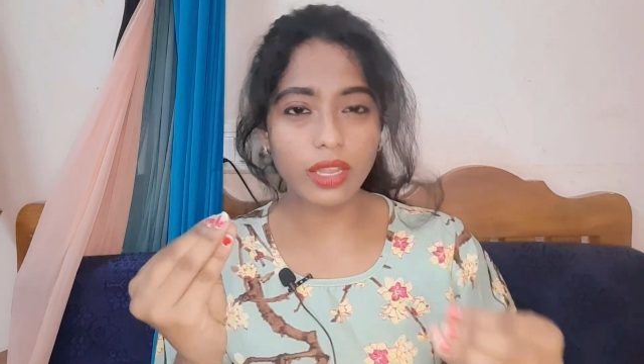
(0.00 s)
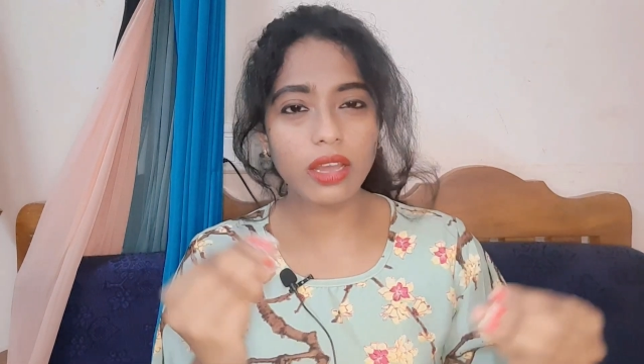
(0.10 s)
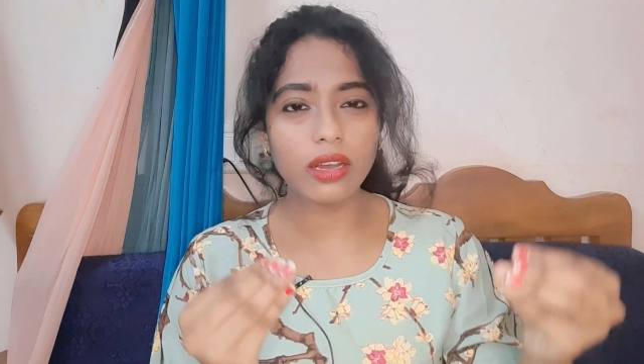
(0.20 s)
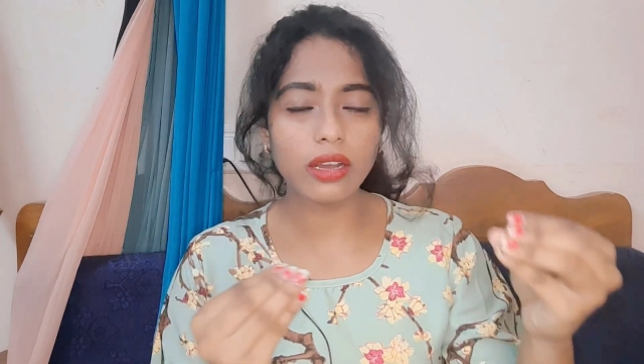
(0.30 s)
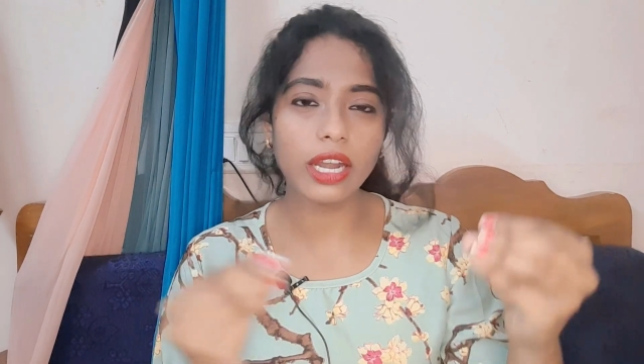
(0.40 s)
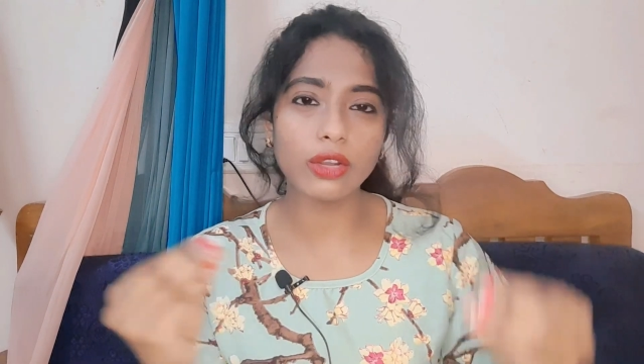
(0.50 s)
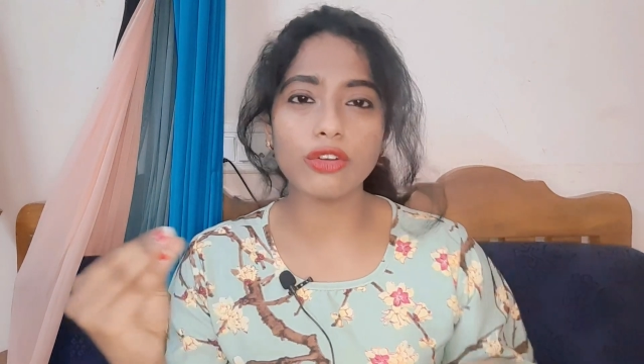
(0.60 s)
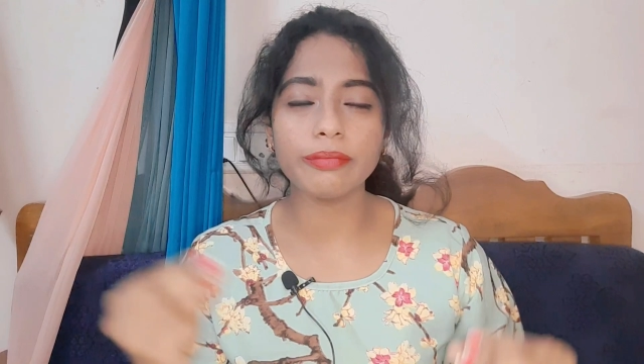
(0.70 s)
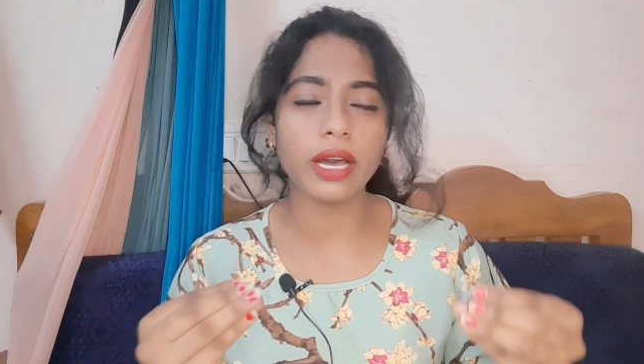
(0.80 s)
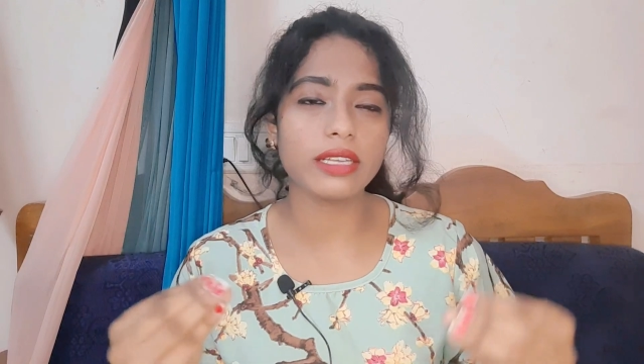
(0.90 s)

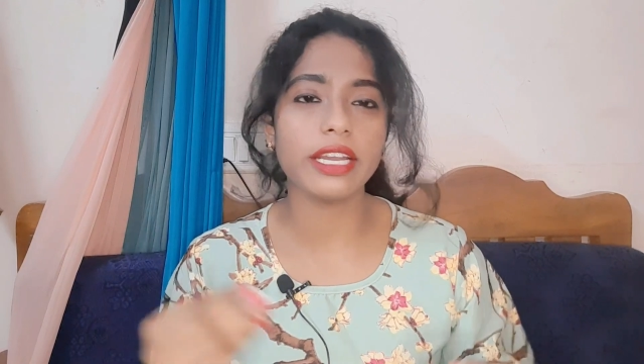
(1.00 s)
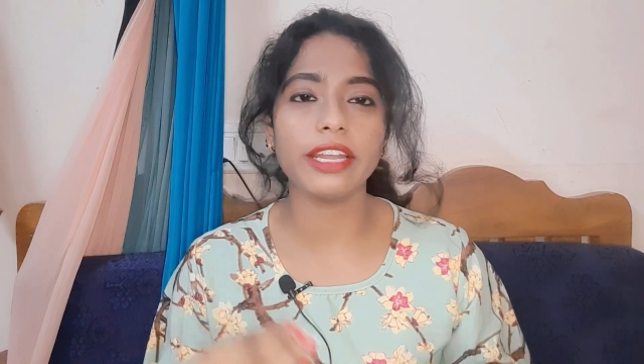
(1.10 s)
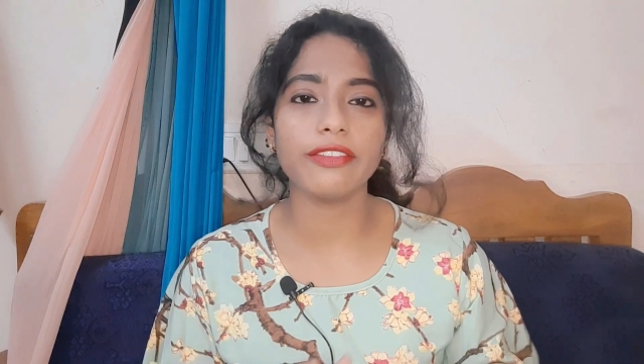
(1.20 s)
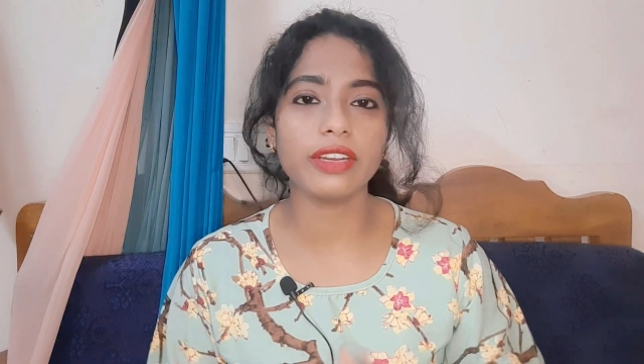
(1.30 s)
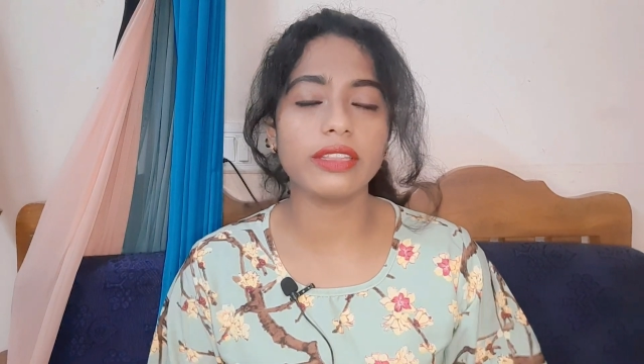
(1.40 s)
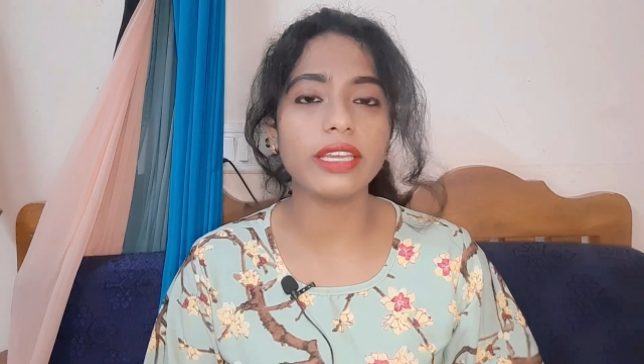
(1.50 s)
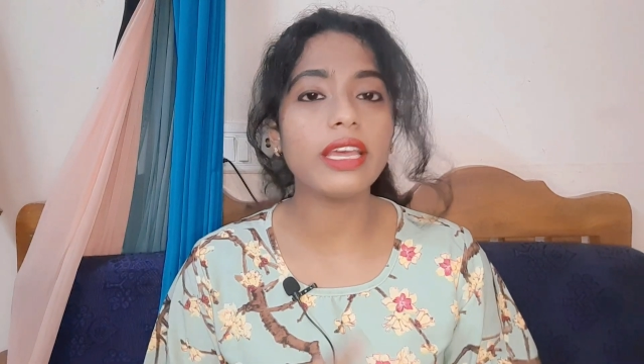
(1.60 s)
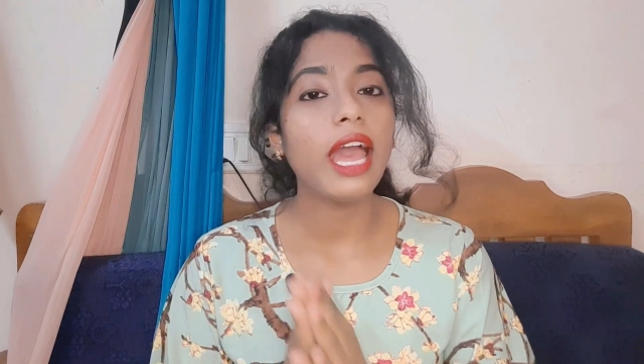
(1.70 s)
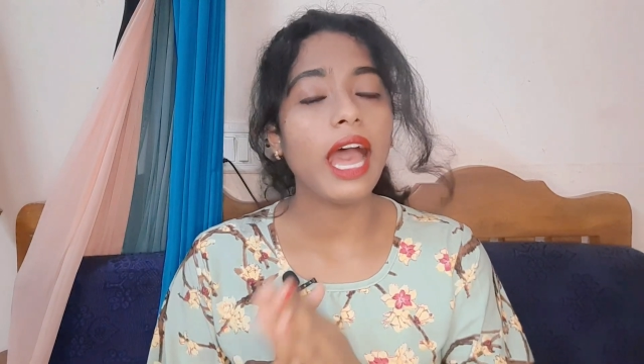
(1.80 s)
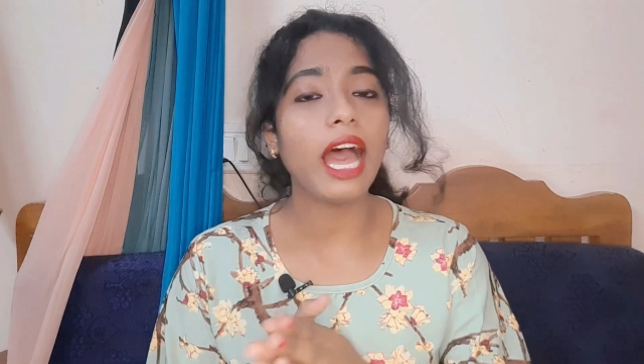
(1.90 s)
Cutoff marks and
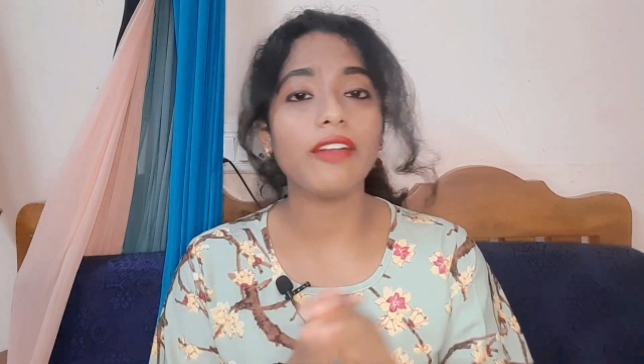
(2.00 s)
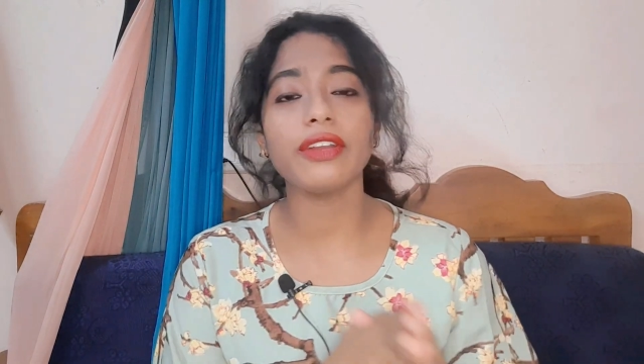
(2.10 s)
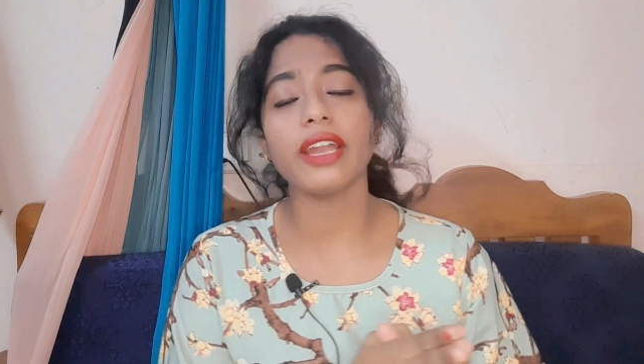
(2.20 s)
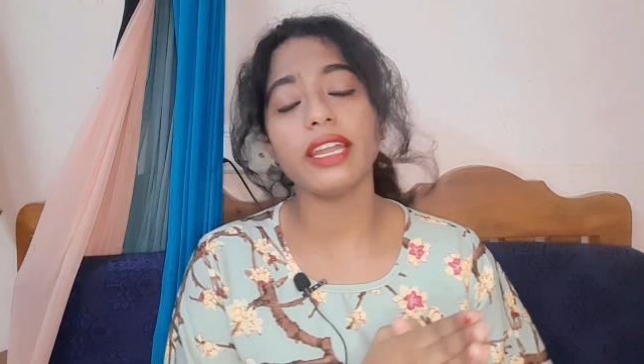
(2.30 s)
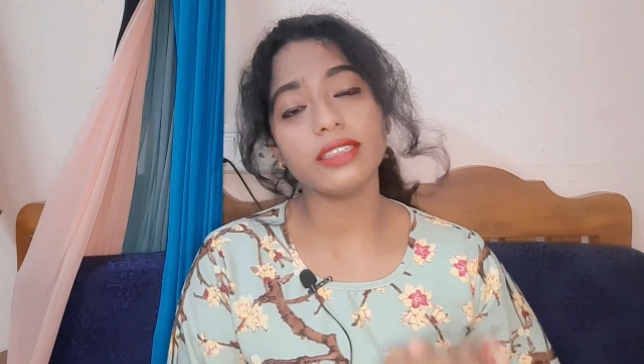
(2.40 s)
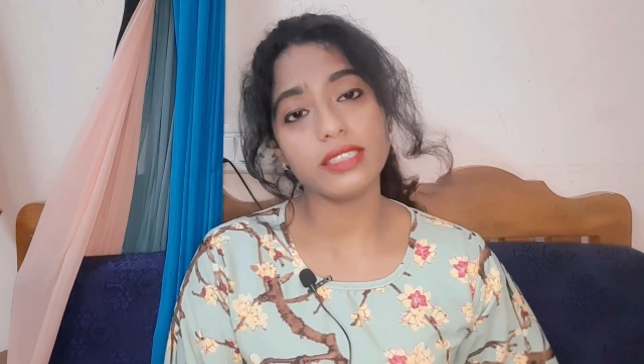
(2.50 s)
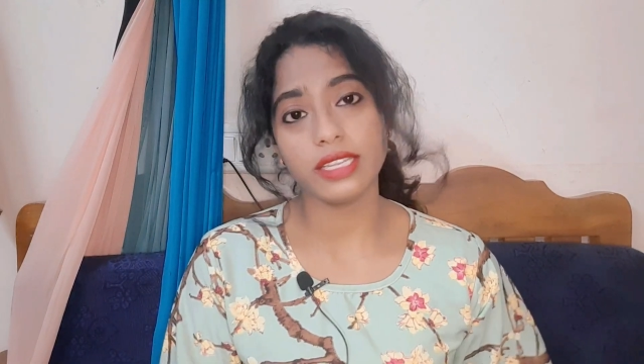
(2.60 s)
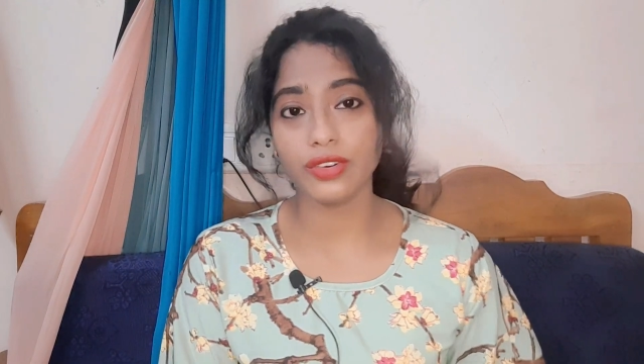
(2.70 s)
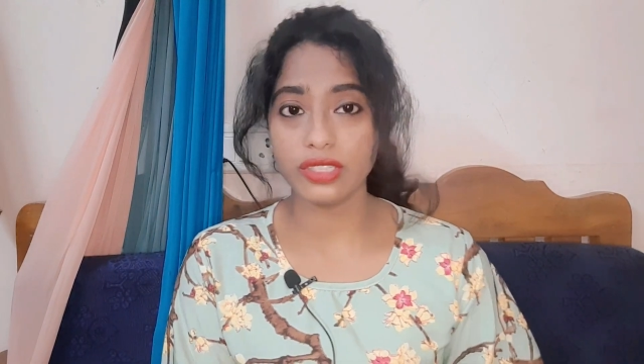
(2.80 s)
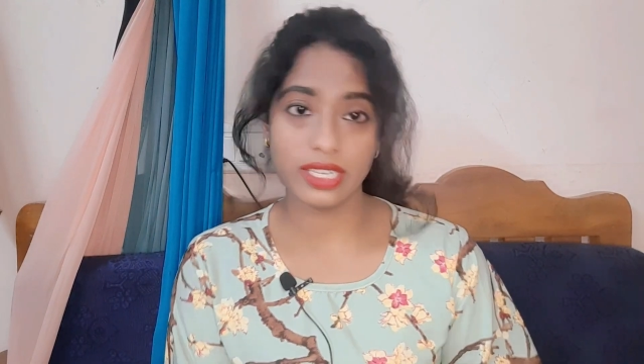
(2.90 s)
everything after writing this
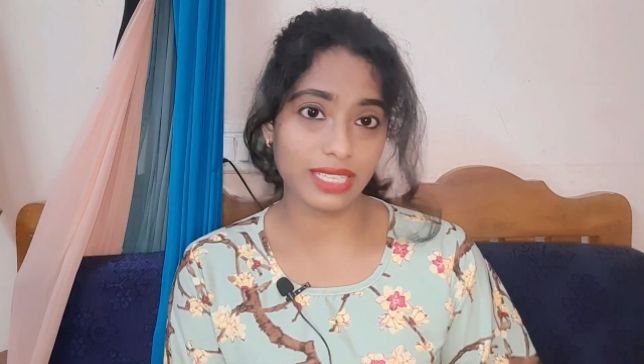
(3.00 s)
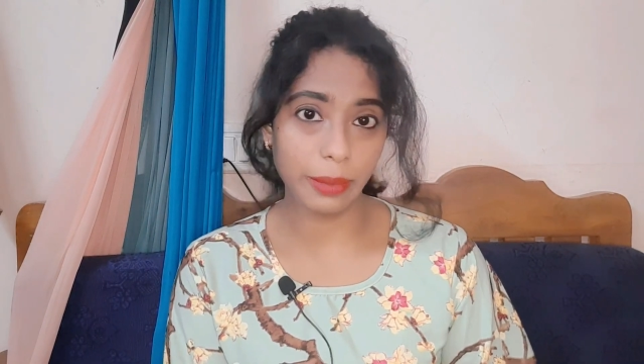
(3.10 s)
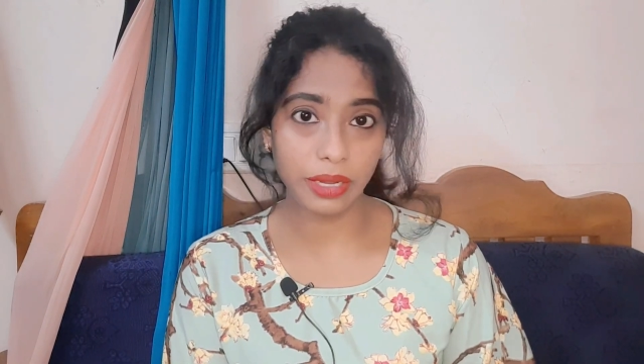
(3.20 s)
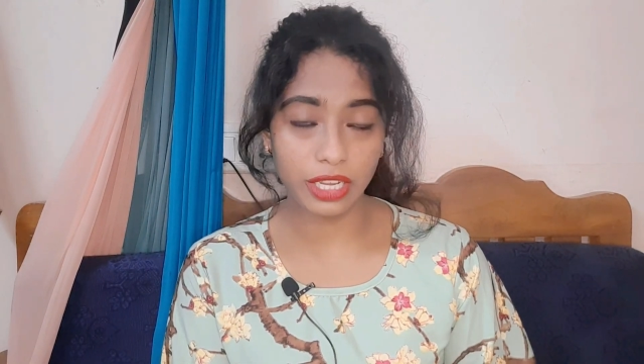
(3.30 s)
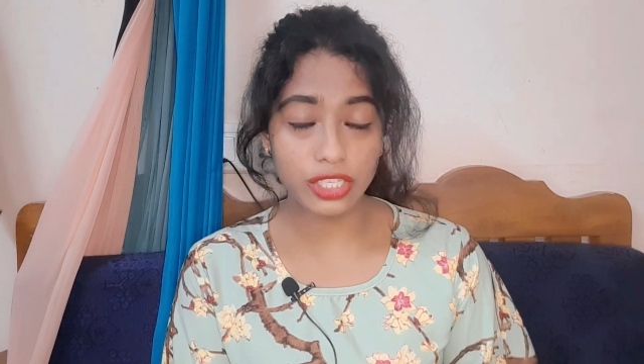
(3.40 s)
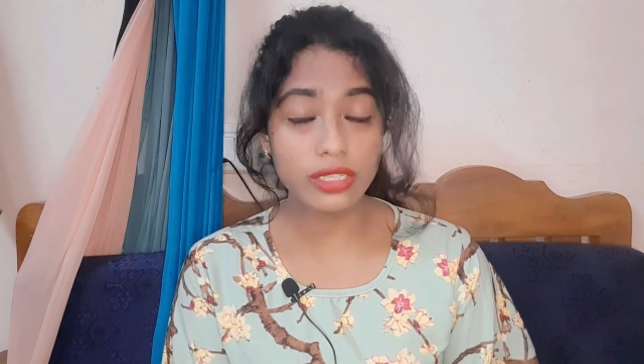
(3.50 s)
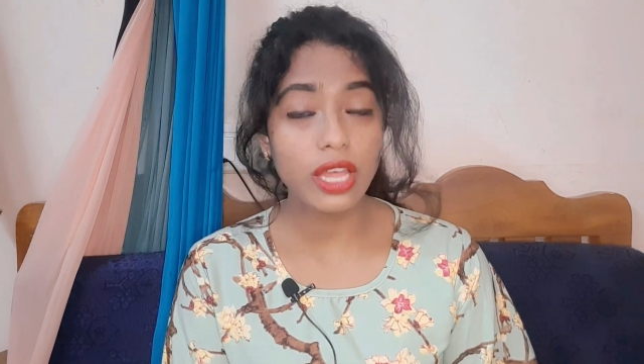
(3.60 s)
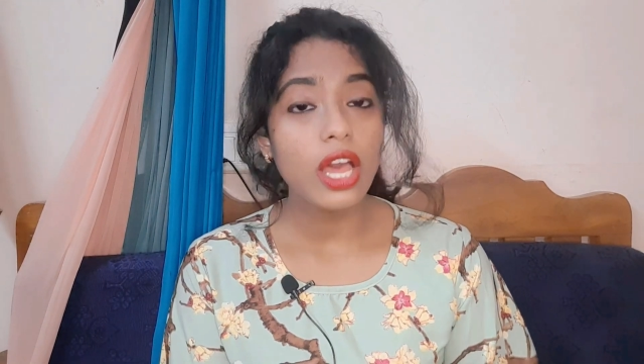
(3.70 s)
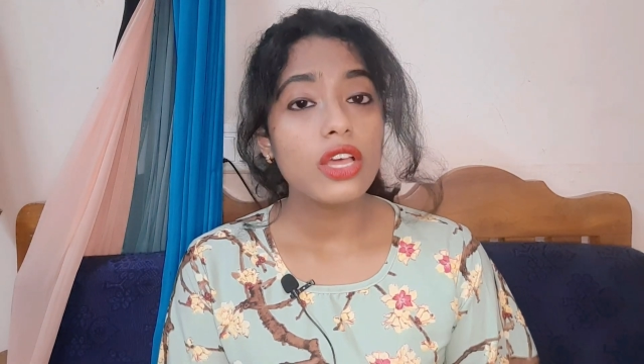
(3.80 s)
entrance examination.